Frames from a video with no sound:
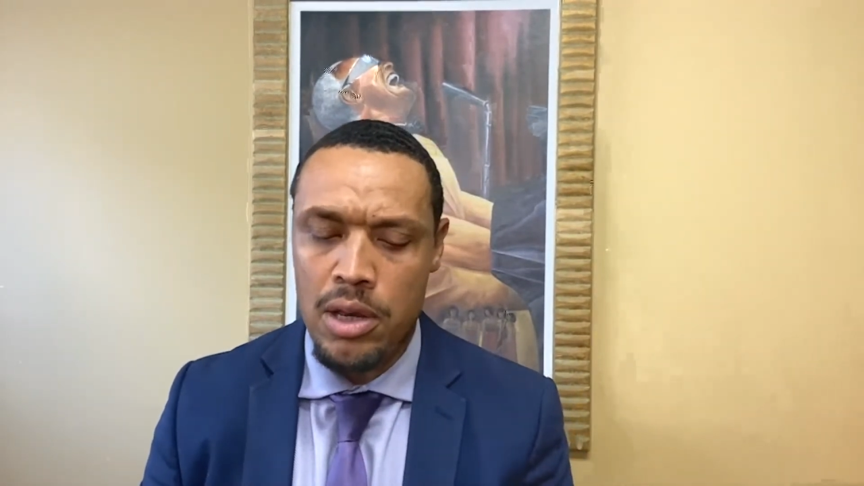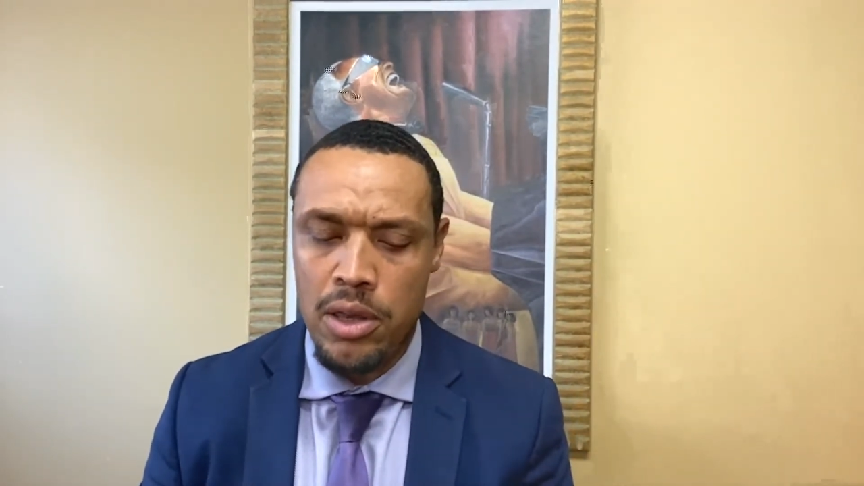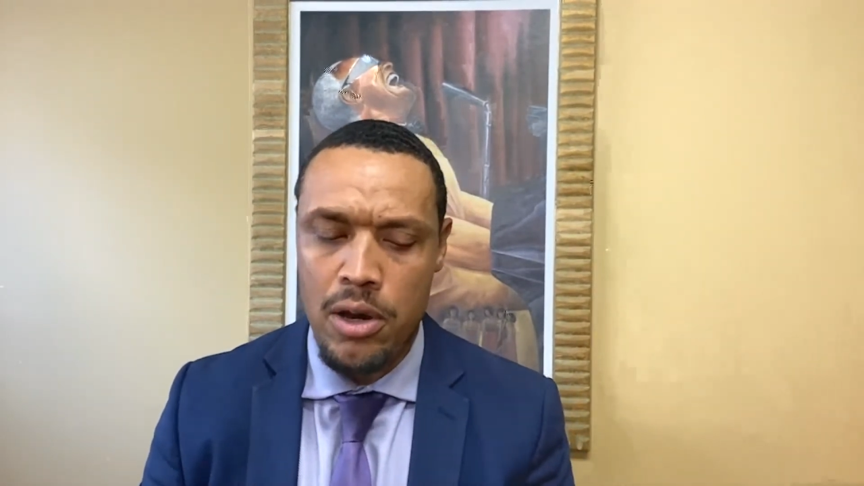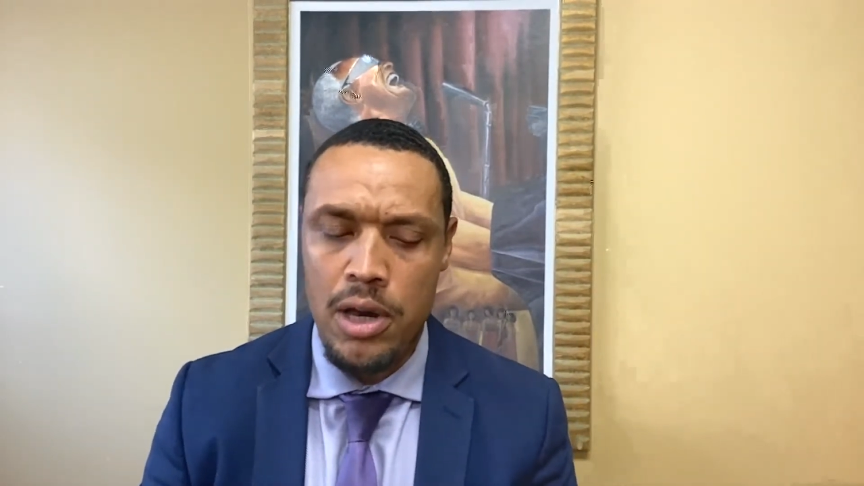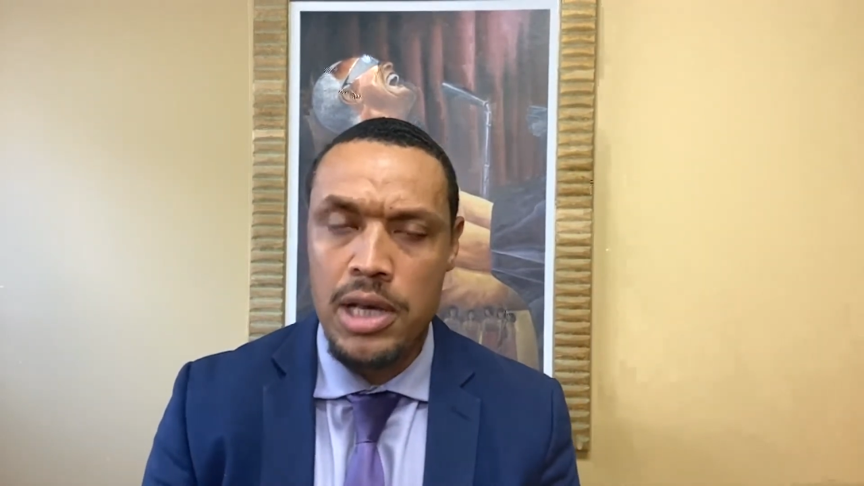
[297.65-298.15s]

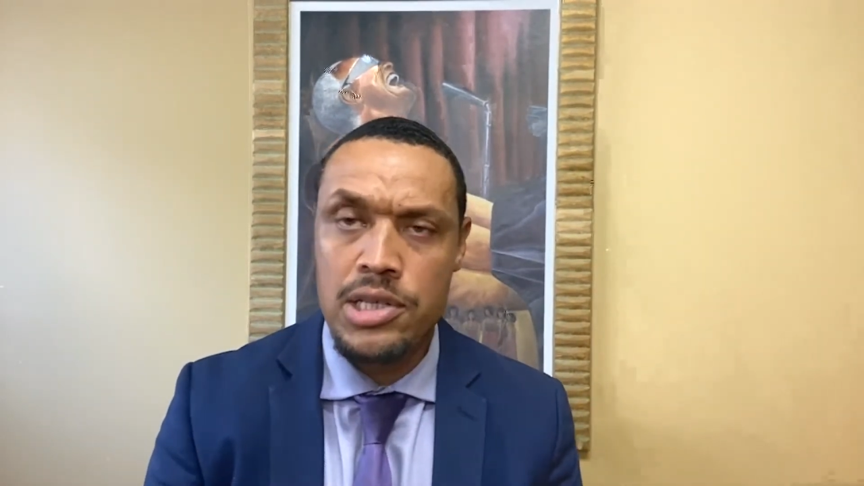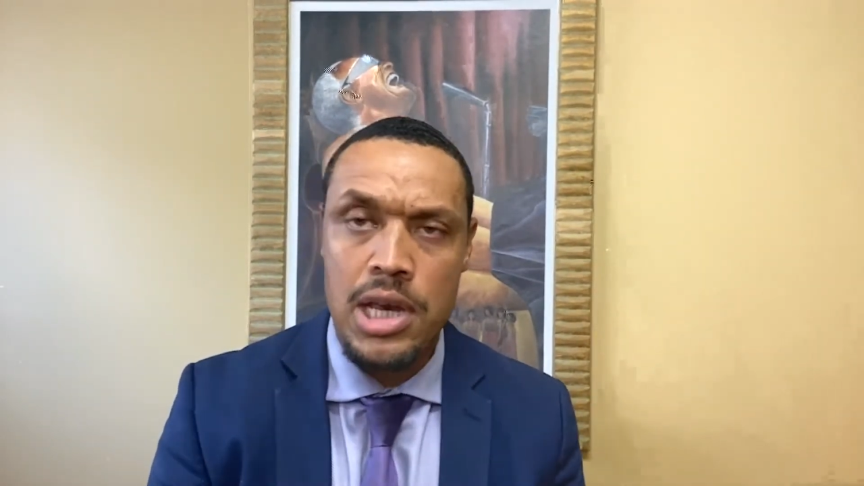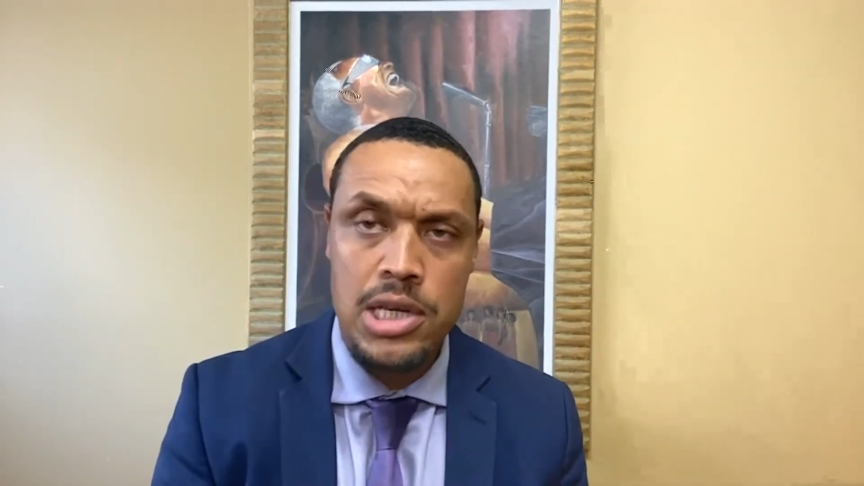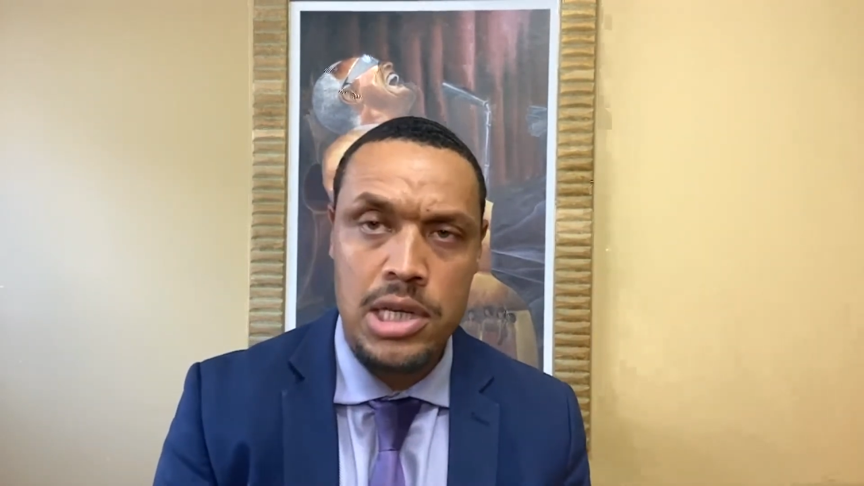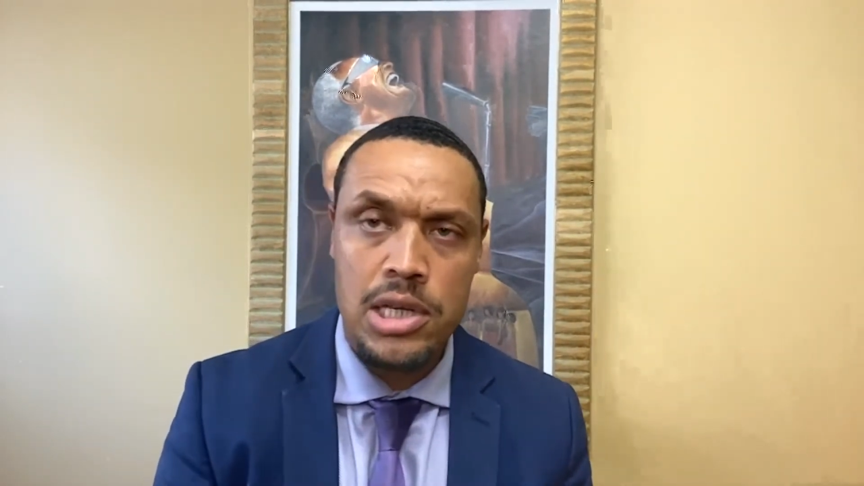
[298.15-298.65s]
they're
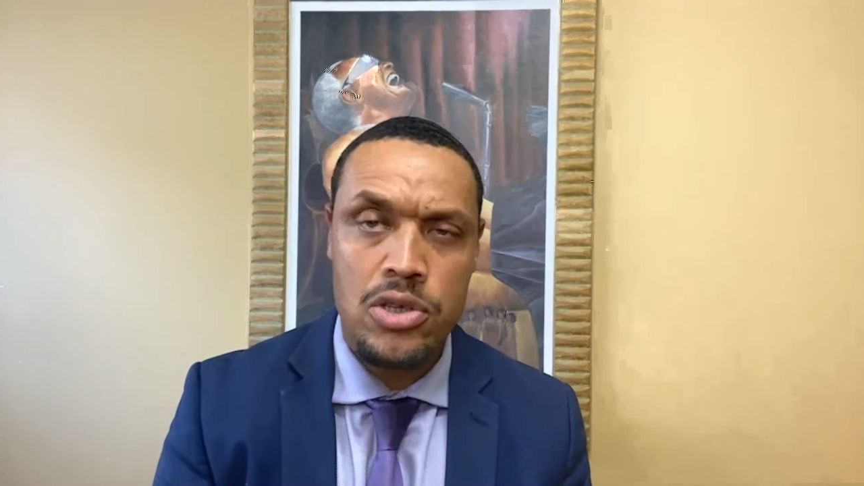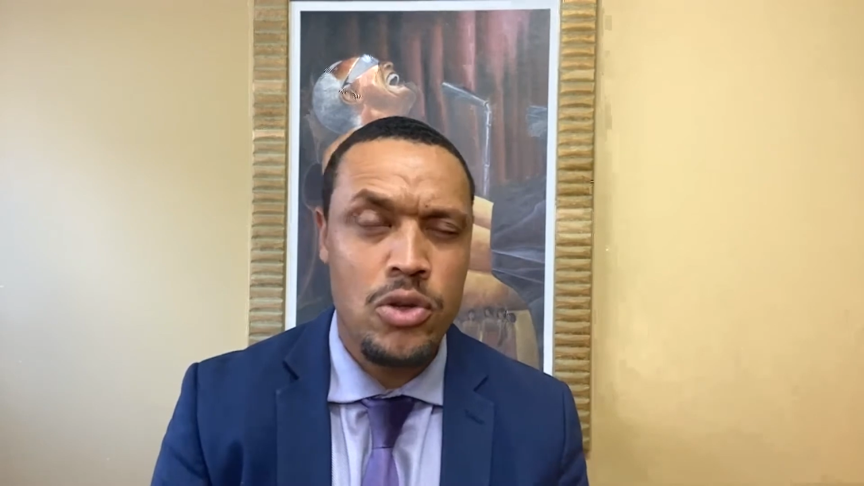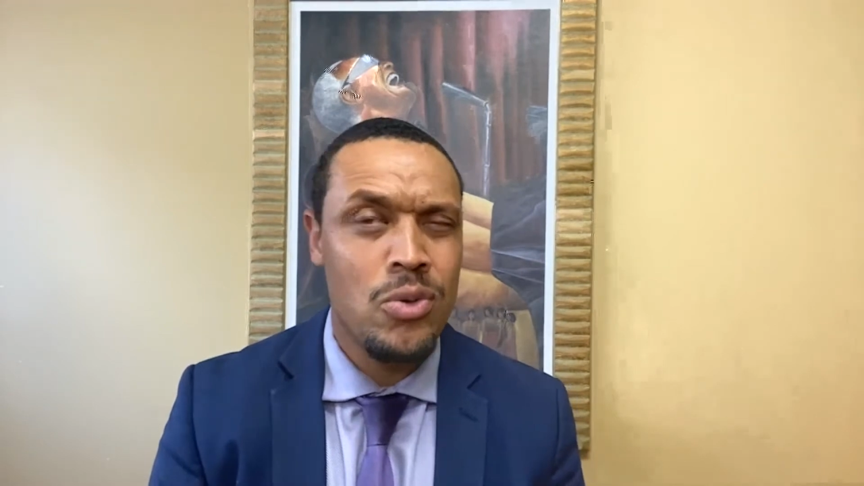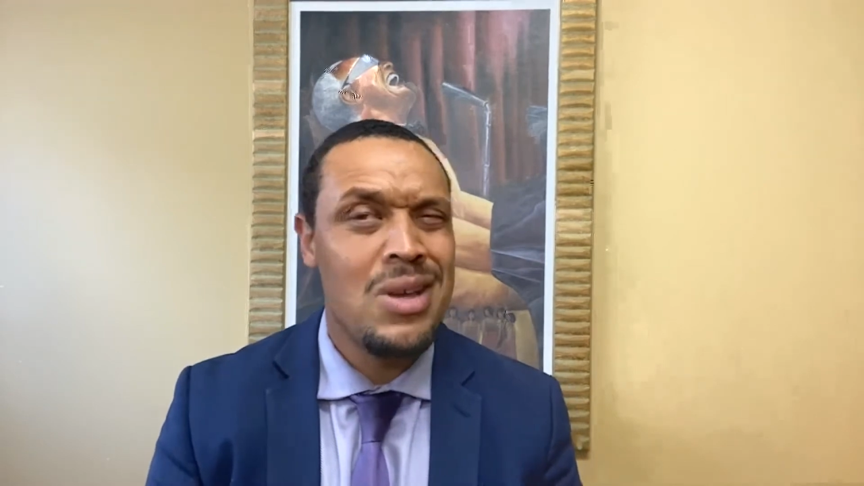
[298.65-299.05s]
exchanging into,